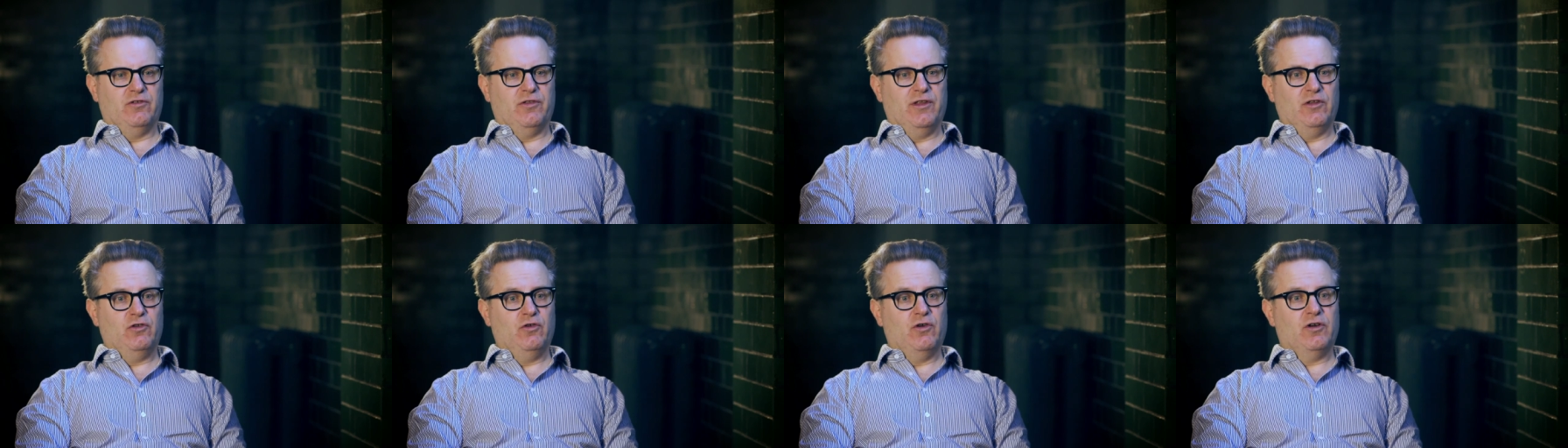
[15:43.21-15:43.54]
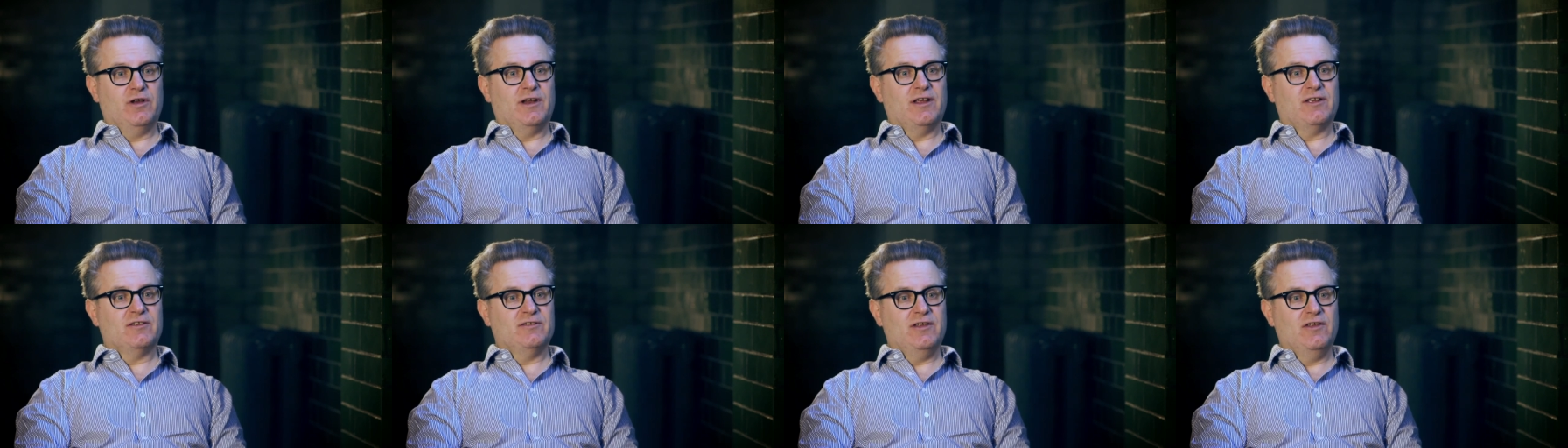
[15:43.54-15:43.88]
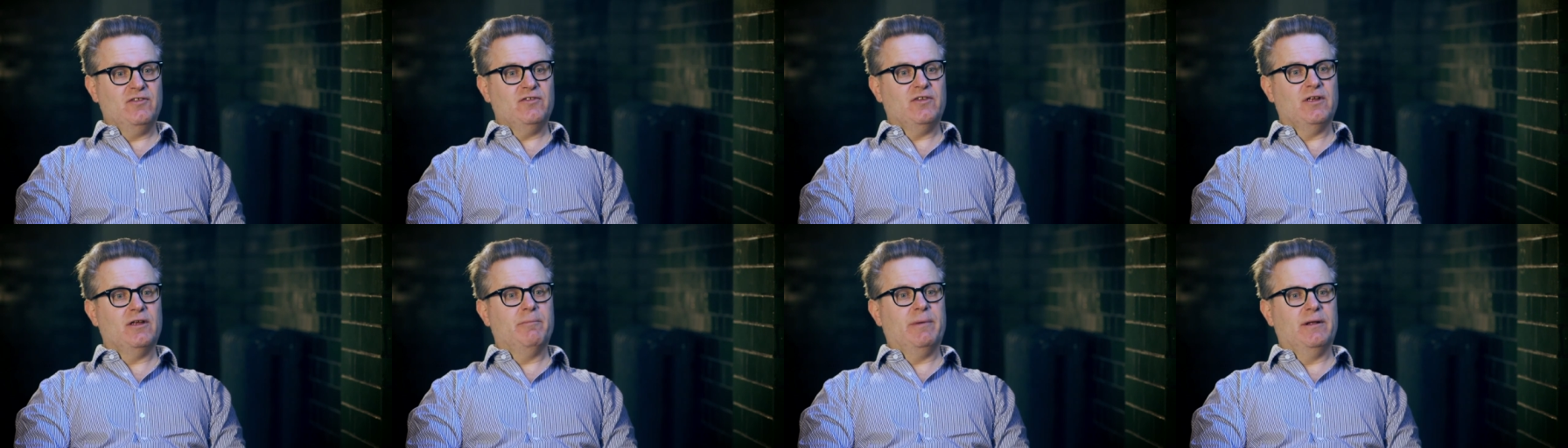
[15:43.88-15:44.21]
So they took an
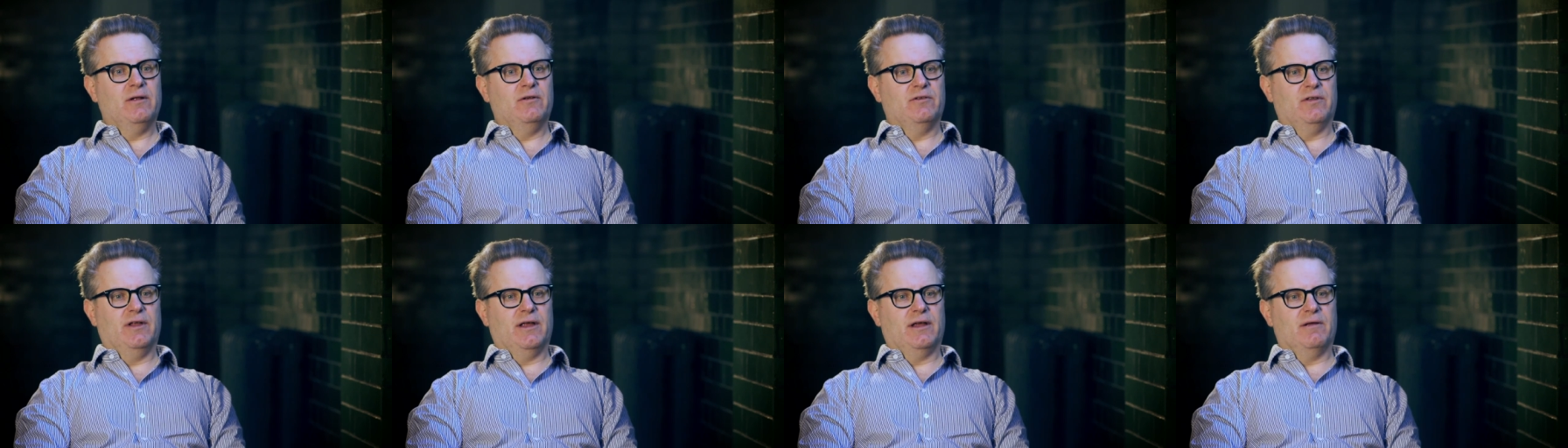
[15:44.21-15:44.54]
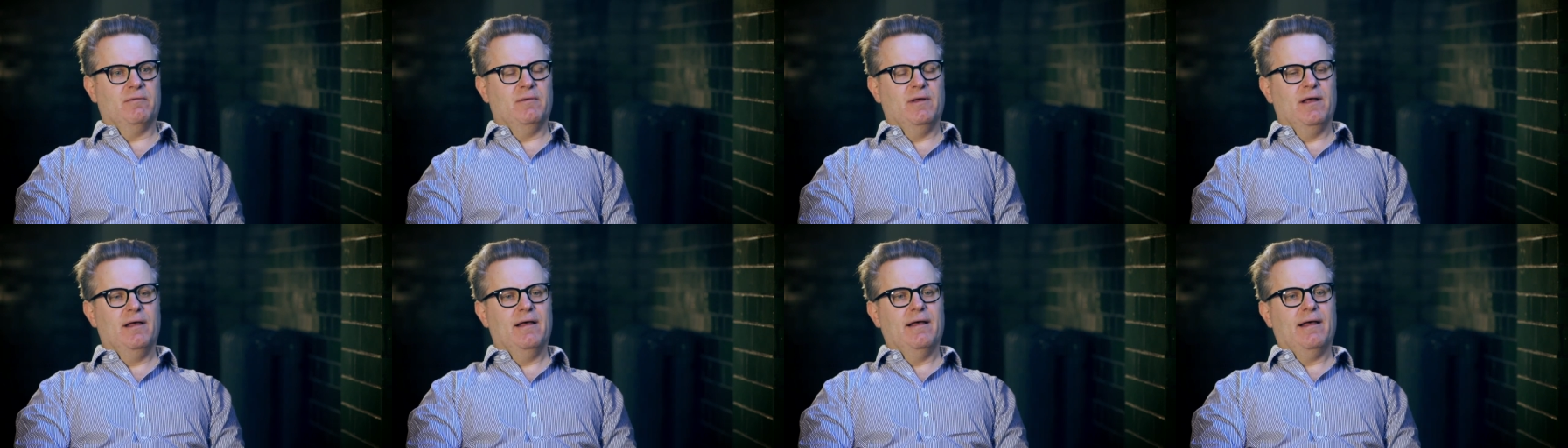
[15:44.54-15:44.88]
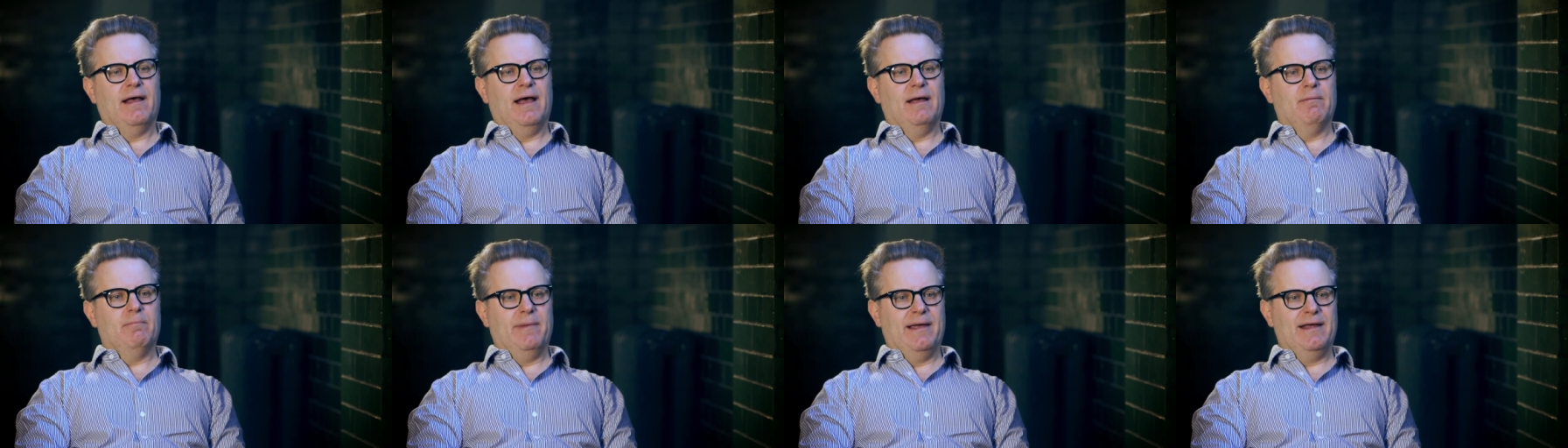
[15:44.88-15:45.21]
existing building
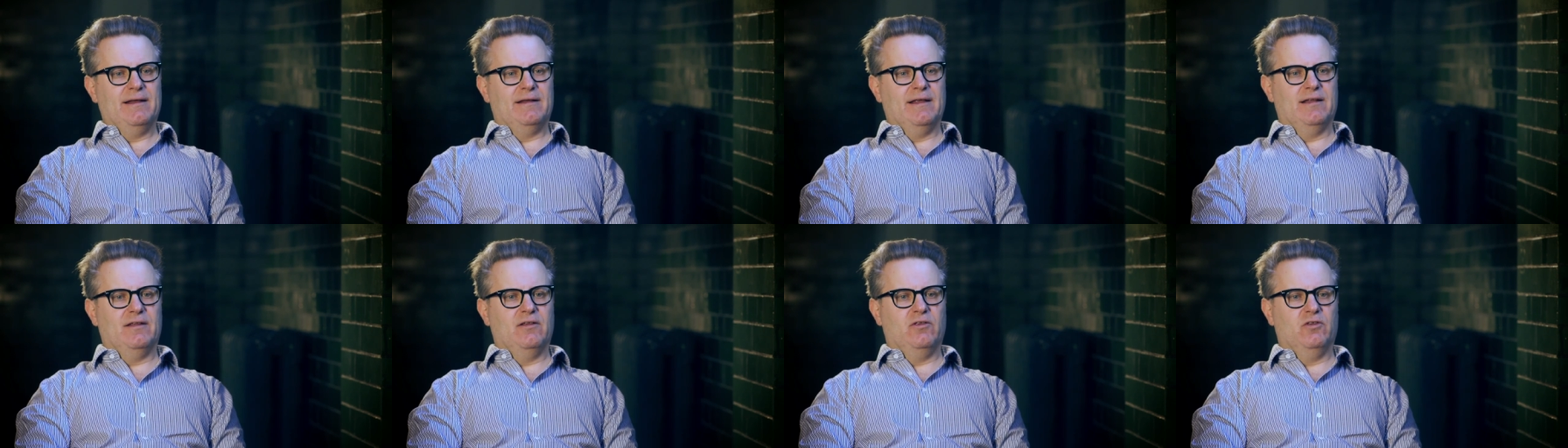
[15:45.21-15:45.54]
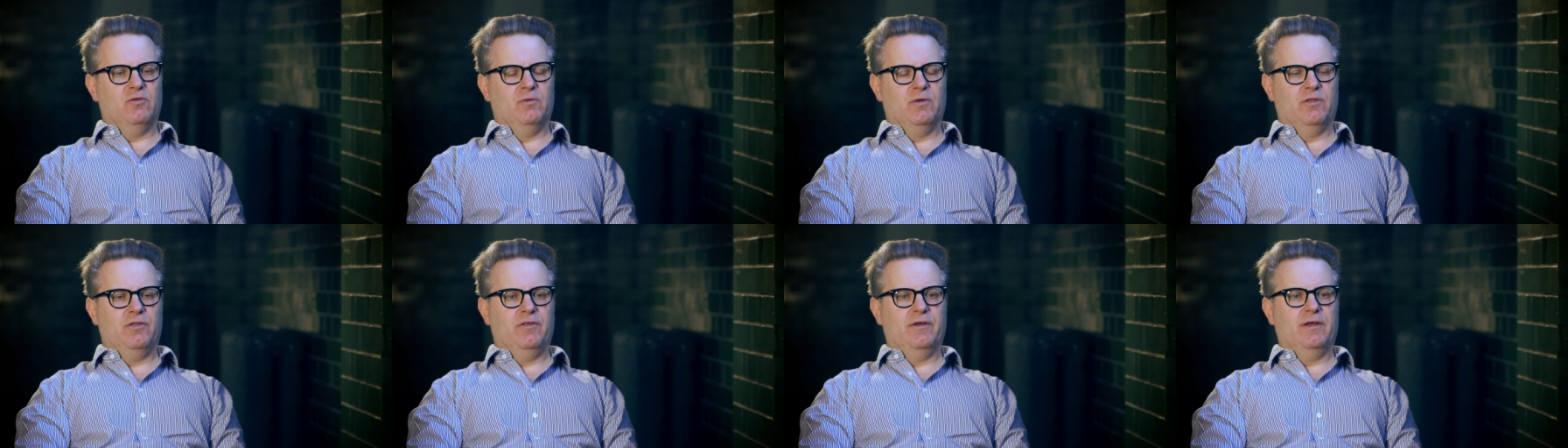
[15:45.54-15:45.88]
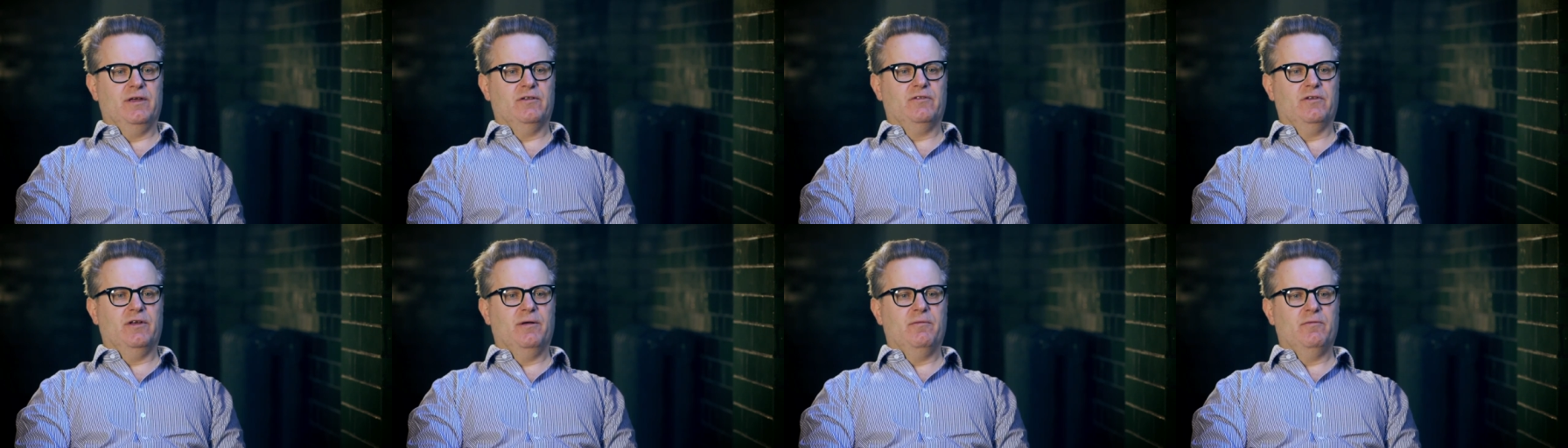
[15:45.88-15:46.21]
and made it into a
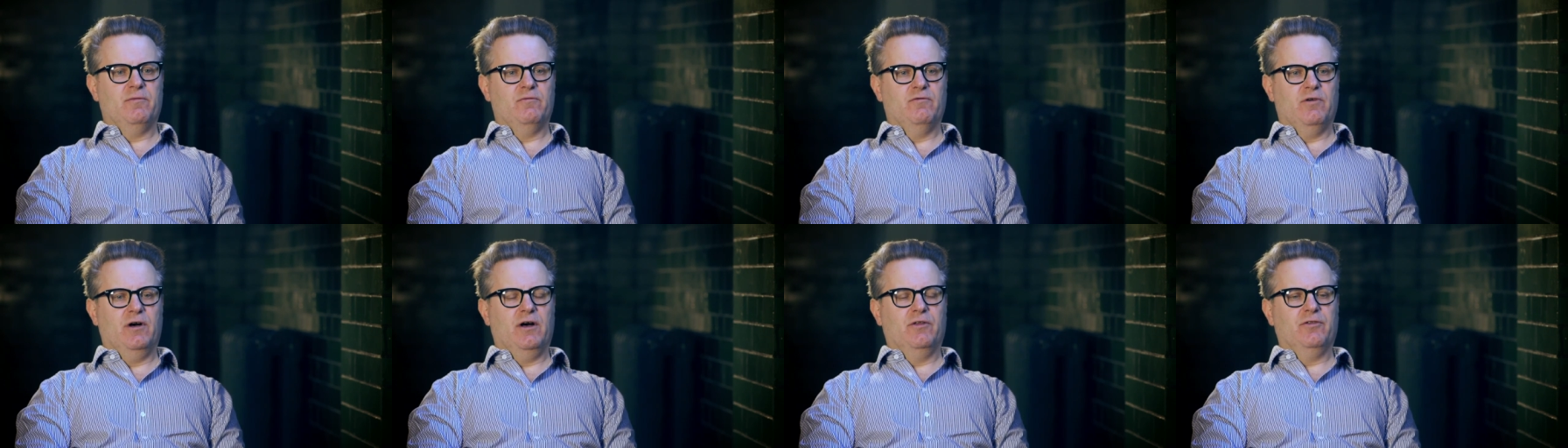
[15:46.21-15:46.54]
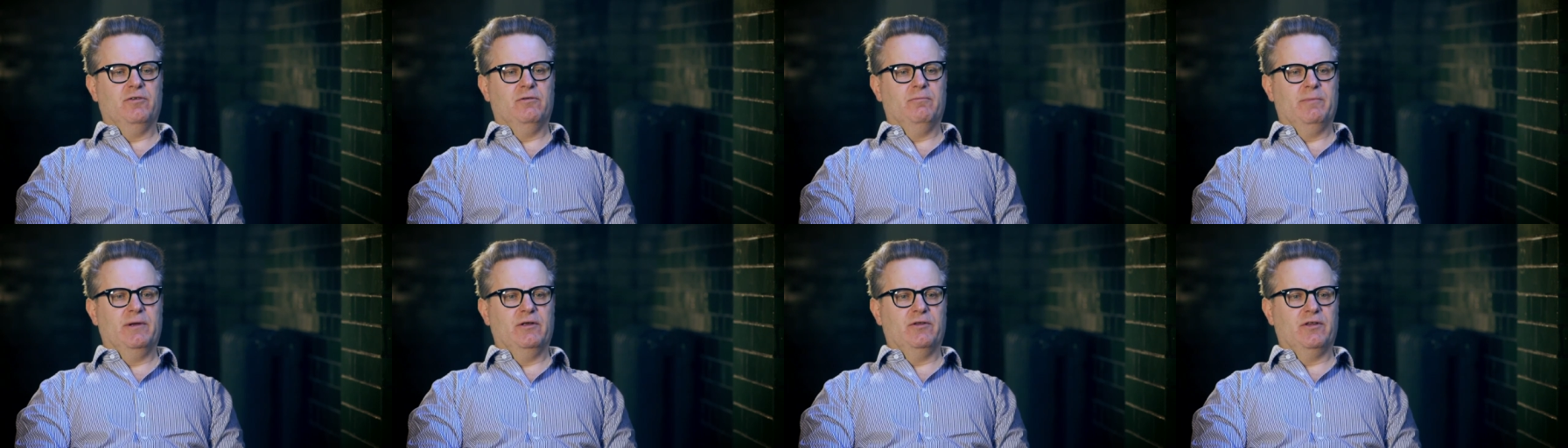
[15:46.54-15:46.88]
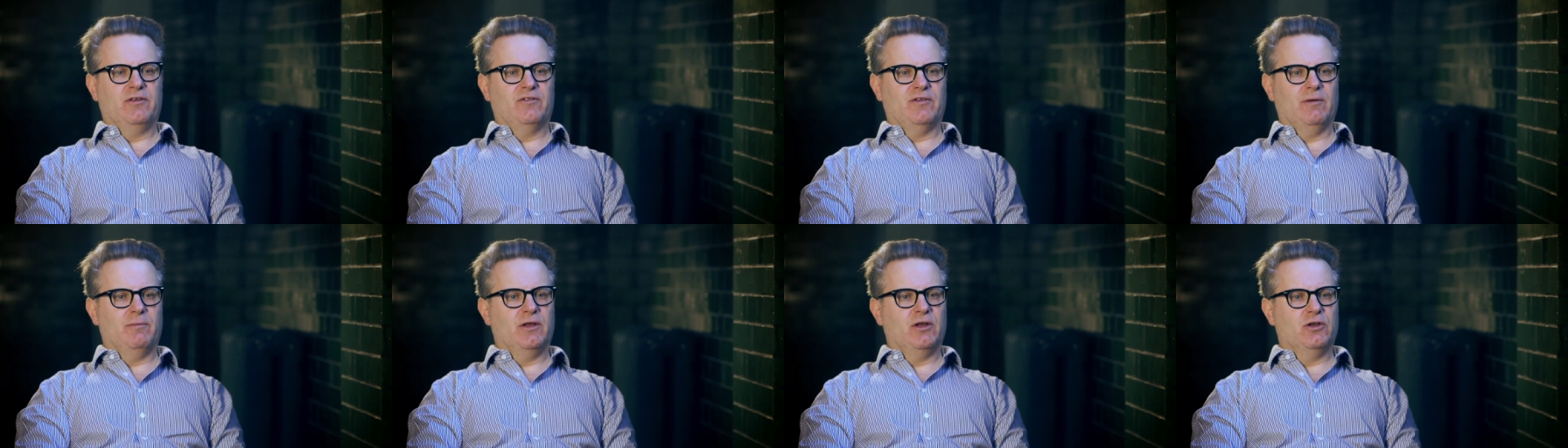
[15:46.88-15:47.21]
theatre rather than
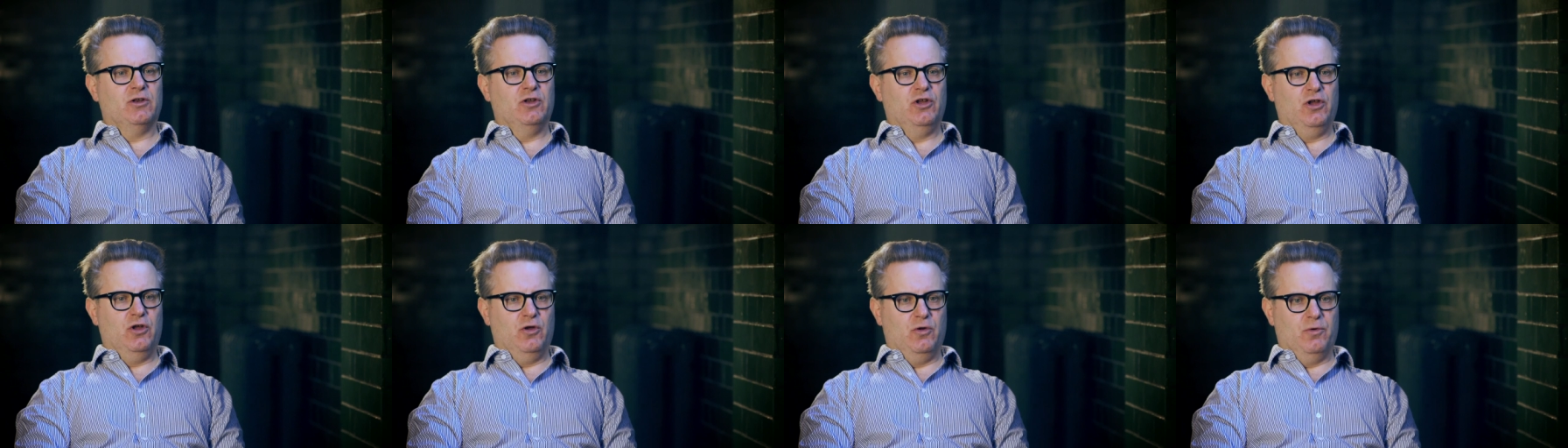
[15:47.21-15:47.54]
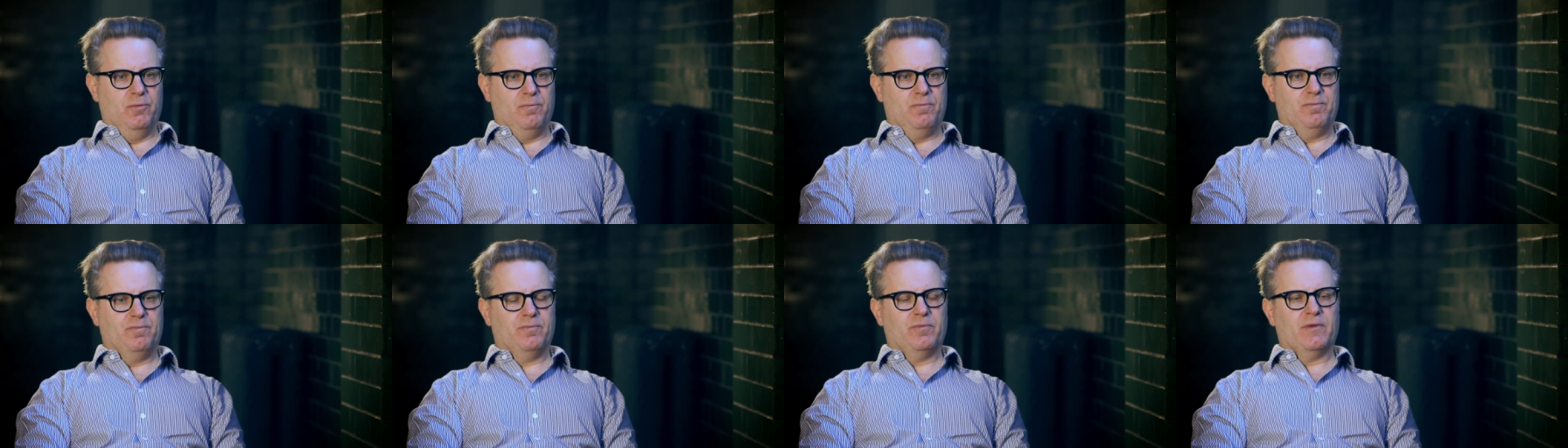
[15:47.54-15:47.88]
building something new.